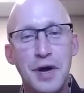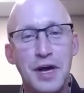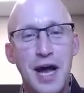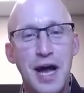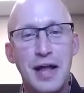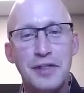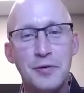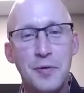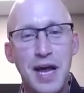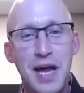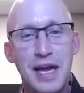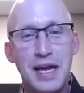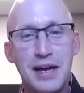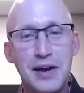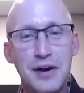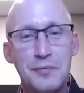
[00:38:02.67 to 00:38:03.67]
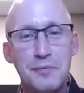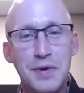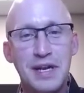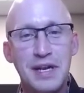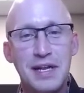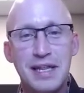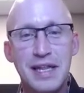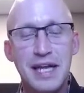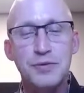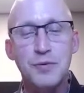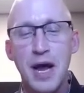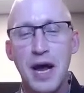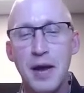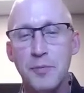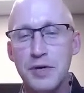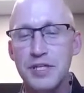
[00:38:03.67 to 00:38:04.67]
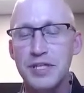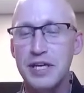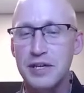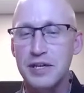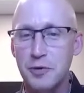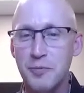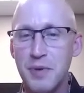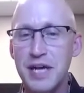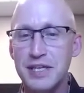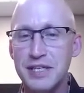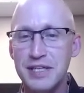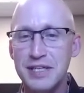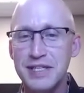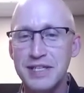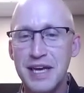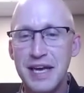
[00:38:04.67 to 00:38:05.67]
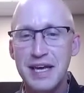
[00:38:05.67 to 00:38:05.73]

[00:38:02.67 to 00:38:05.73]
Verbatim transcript: got in the way here but and that's why i appreciated your patience